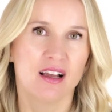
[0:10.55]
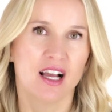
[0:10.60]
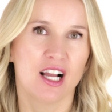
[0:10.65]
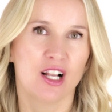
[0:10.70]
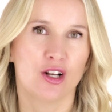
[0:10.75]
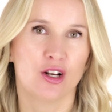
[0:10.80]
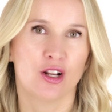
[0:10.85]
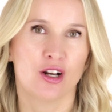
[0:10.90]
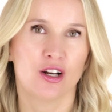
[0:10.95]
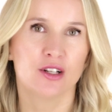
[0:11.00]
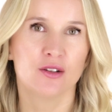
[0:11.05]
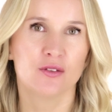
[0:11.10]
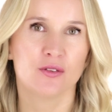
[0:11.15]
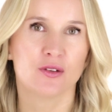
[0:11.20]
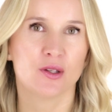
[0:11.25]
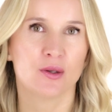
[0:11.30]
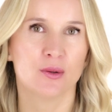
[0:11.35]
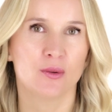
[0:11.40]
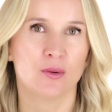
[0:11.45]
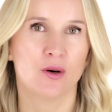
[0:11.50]
a lot of
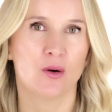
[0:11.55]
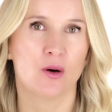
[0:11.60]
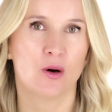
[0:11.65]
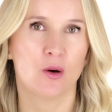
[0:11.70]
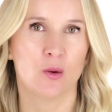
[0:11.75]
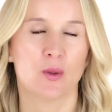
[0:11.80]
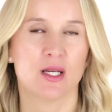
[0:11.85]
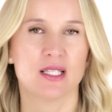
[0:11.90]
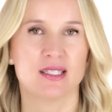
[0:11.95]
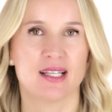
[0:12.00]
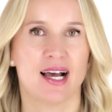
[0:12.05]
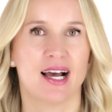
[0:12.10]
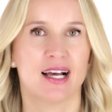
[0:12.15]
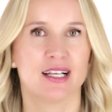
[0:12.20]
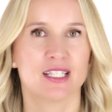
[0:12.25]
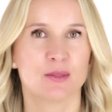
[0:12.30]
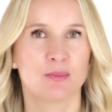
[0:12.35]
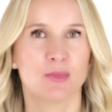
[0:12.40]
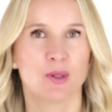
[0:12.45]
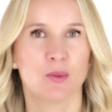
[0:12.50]
you always
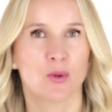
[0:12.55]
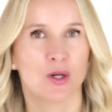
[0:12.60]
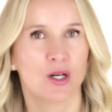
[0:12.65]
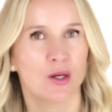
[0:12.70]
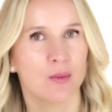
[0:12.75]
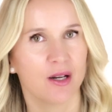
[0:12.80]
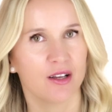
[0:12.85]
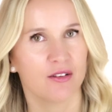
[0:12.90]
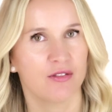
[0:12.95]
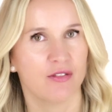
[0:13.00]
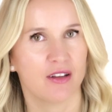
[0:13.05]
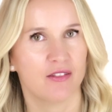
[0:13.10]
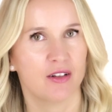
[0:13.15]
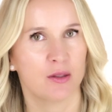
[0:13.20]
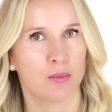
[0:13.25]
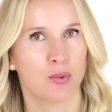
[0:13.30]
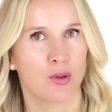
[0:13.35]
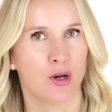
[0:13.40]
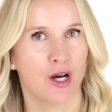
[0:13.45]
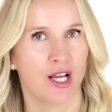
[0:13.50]
ask me what are my
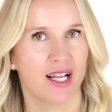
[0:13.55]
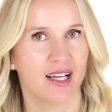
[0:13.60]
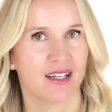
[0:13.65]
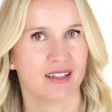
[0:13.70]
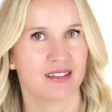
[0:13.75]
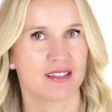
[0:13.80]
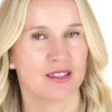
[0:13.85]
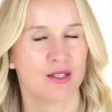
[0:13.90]
favorite products.